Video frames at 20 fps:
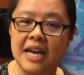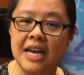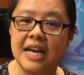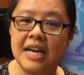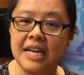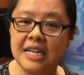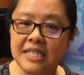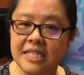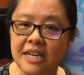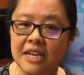
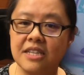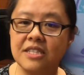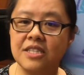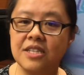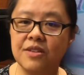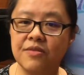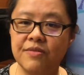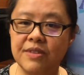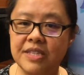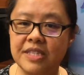it
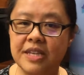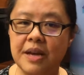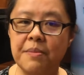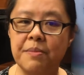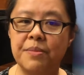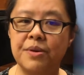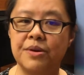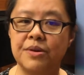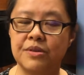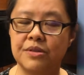doesn't
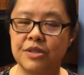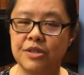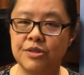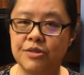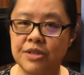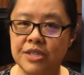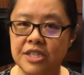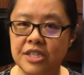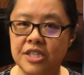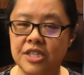resemble the
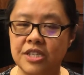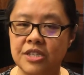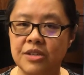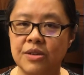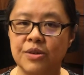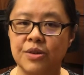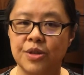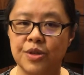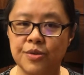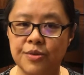traditional
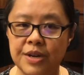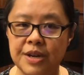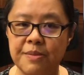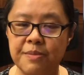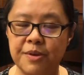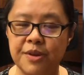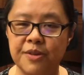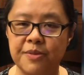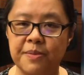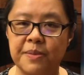
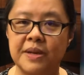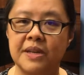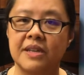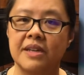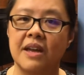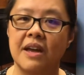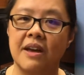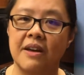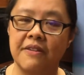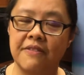3-movement
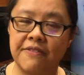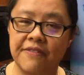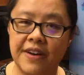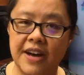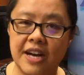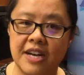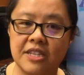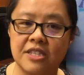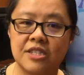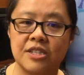
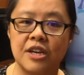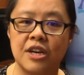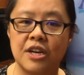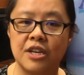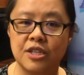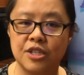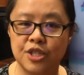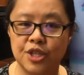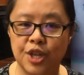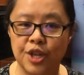fast,
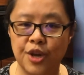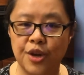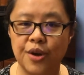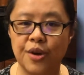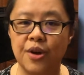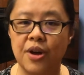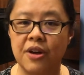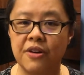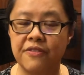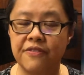slow,
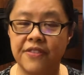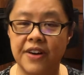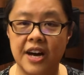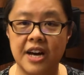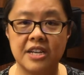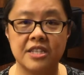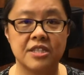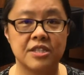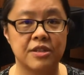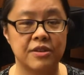
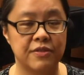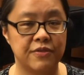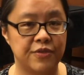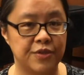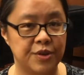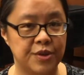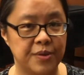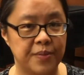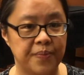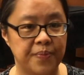fast
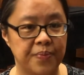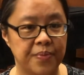form.